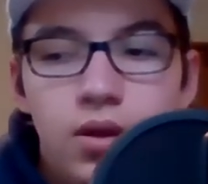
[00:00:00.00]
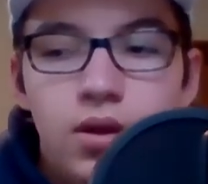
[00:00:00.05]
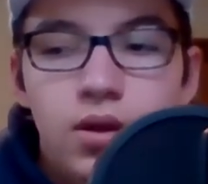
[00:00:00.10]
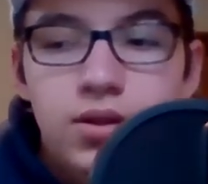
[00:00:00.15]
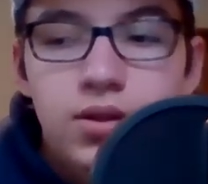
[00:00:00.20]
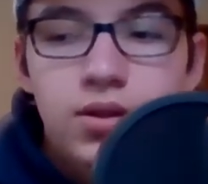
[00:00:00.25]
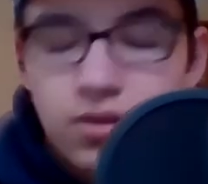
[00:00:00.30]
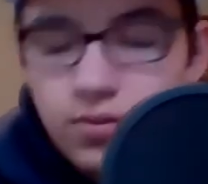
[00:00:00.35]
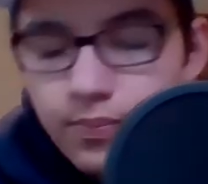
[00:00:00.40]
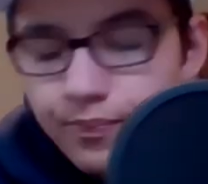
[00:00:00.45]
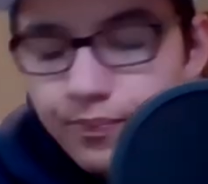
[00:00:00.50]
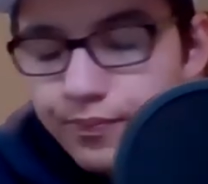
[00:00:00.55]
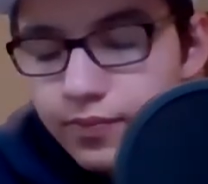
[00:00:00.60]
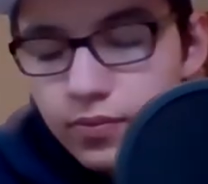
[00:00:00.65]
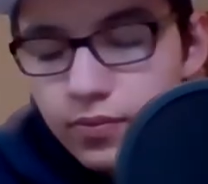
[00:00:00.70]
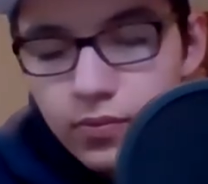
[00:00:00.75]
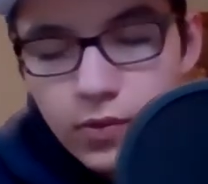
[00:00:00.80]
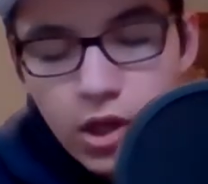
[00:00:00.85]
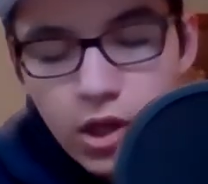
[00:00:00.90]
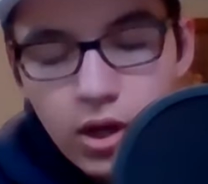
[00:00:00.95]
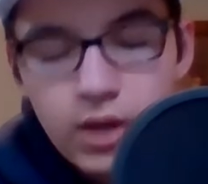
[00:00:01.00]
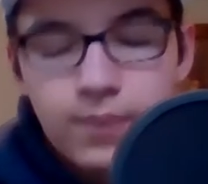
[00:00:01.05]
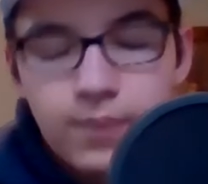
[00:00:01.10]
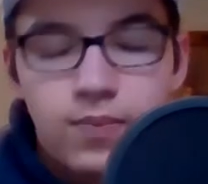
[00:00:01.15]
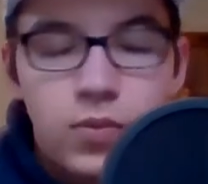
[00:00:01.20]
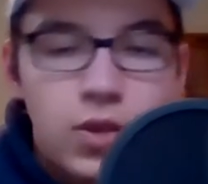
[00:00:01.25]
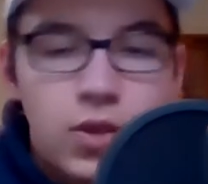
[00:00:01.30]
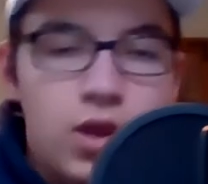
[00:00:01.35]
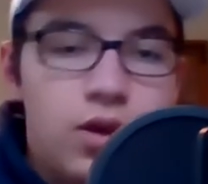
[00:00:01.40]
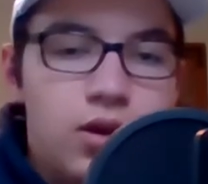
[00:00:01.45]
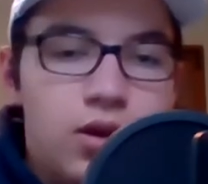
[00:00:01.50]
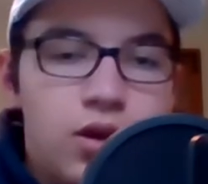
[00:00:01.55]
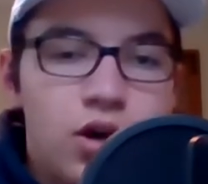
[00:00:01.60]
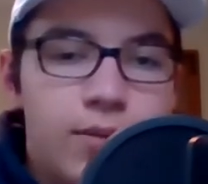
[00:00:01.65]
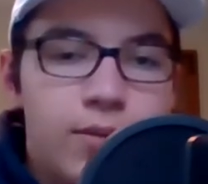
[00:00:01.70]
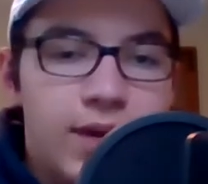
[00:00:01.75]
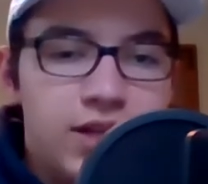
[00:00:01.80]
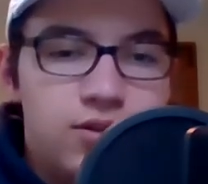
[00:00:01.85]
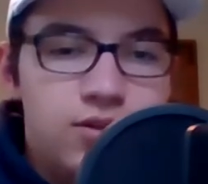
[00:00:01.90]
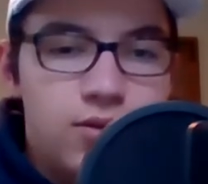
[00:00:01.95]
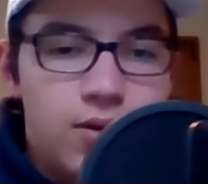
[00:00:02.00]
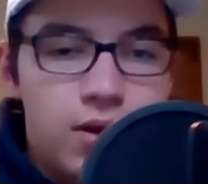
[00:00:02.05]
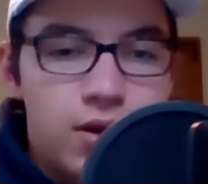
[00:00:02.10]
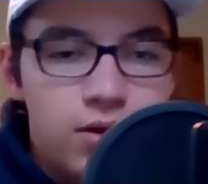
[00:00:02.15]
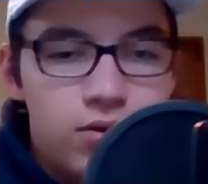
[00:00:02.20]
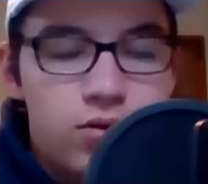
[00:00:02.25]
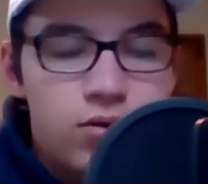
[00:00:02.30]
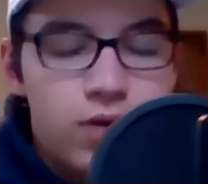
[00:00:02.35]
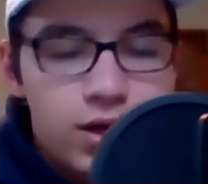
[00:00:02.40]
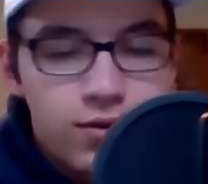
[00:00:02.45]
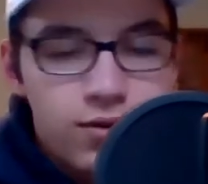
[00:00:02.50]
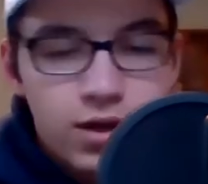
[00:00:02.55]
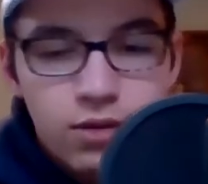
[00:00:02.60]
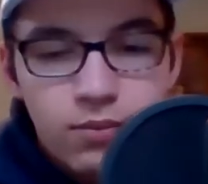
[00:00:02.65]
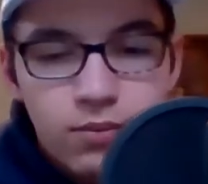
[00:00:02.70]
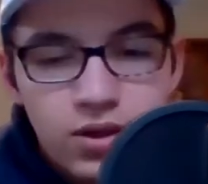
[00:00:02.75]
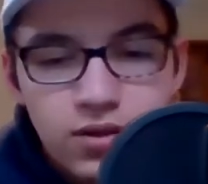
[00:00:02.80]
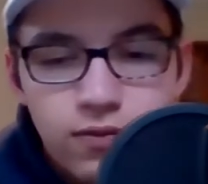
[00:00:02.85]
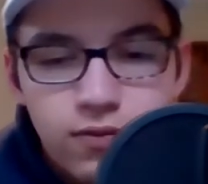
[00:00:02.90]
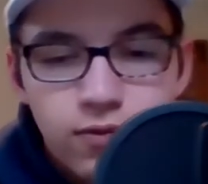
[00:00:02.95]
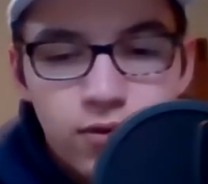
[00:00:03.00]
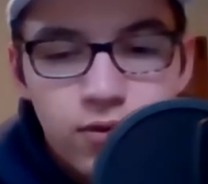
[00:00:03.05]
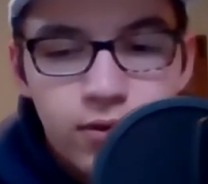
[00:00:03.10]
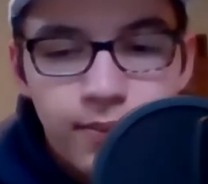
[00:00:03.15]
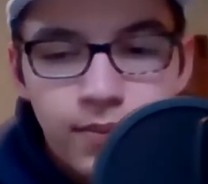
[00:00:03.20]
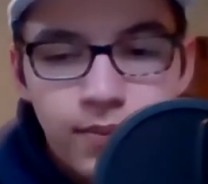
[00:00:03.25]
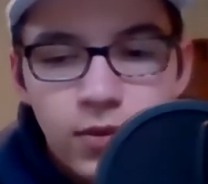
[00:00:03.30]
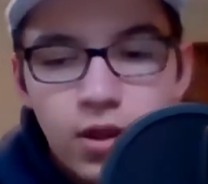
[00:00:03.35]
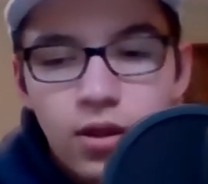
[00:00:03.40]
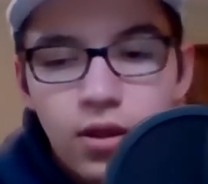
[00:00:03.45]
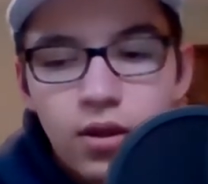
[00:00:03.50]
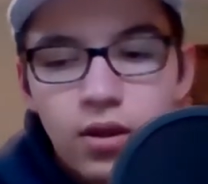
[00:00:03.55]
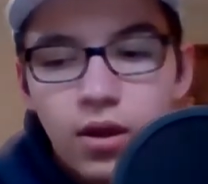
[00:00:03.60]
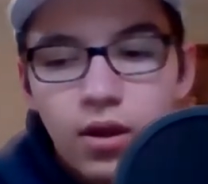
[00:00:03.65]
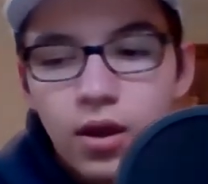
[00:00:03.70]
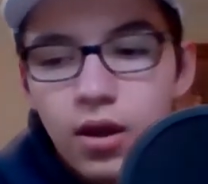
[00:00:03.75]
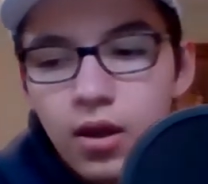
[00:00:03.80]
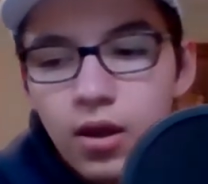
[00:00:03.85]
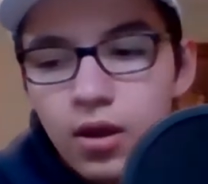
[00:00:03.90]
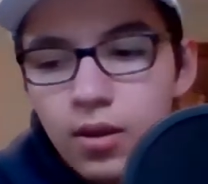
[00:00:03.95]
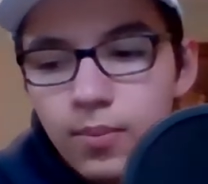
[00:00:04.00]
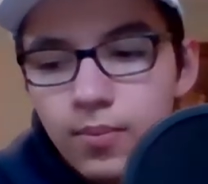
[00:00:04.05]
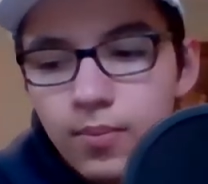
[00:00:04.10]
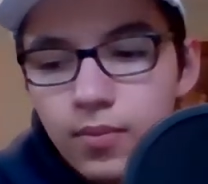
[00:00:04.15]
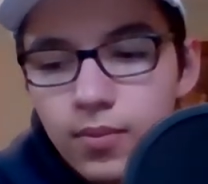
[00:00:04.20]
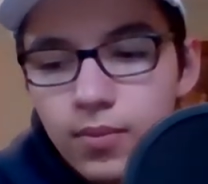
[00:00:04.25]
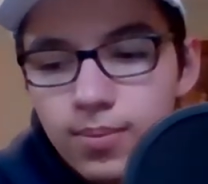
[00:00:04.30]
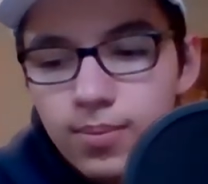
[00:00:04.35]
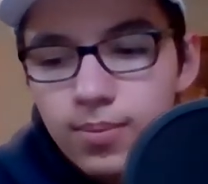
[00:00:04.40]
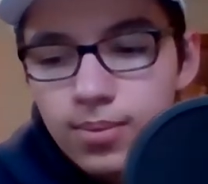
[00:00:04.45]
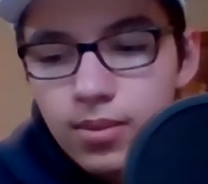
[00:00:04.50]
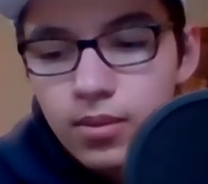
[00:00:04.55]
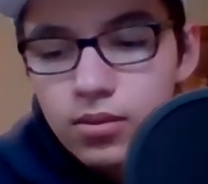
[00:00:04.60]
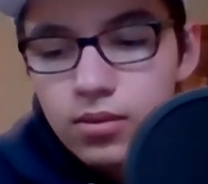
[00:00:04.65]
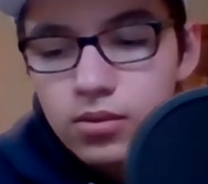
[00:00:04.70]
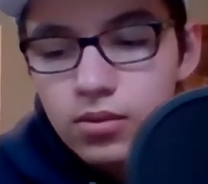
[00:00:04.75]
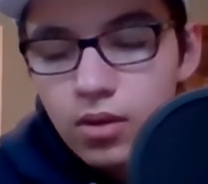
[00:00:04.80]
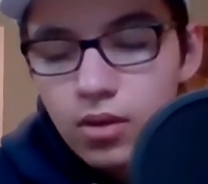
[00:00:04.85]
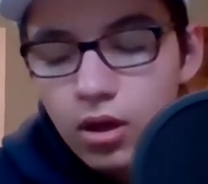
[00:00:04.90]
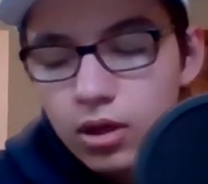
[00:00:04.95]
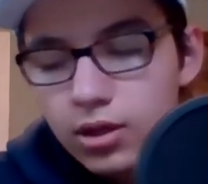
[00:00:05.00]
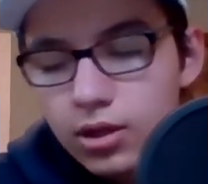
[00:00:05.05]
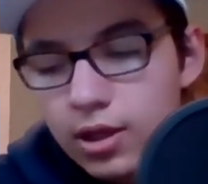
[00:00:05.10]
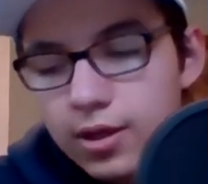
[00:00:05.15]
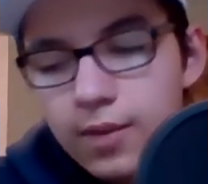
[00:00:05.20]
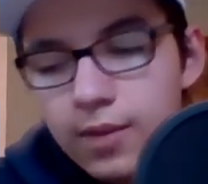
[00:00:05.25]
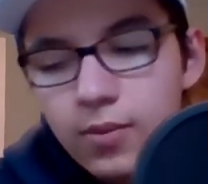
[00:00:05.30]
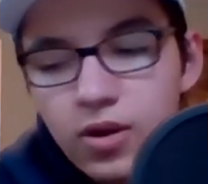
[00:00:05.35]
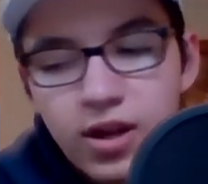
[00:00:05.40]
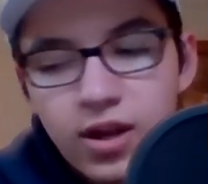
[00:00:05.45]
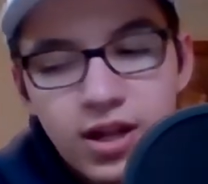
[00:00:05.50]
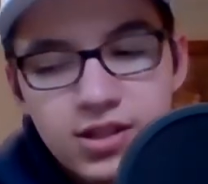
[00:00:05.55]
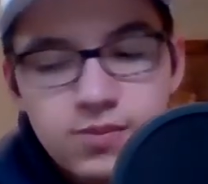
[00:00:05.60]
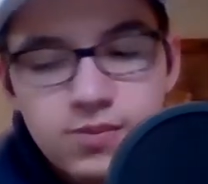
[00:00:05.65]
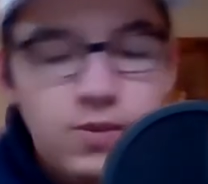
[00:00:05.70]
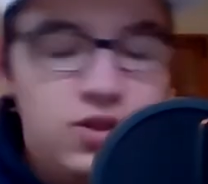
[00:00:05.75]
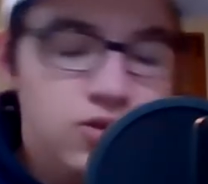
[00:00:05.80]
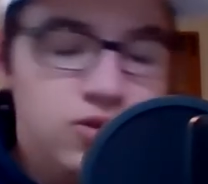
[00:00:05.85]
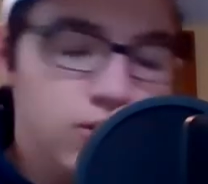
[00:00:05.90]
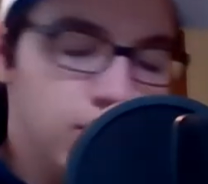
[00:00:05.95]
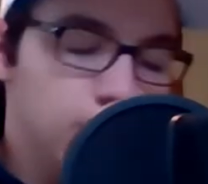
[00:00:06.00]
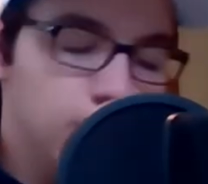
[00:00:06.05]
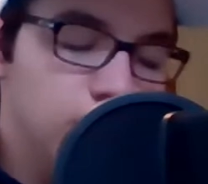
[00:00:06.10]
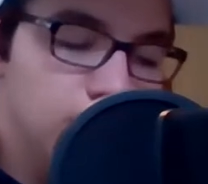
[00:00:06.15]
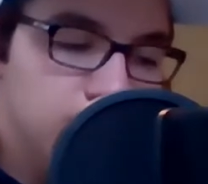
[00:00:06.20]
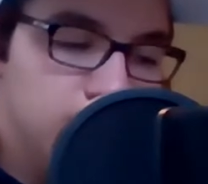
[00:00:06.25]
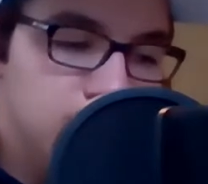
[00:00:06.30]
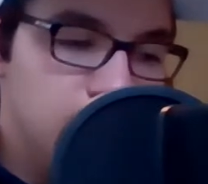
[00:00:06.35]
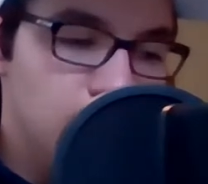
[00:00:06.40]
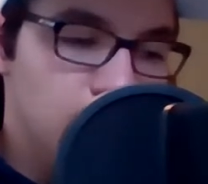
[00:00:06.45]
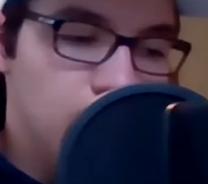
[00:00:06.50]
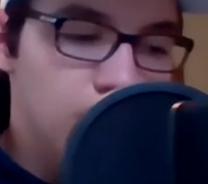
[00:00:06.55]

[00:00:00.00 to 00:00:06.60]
So, all right, going back to who I'd recommend it for. Um, Hardline Democrats, major liberals,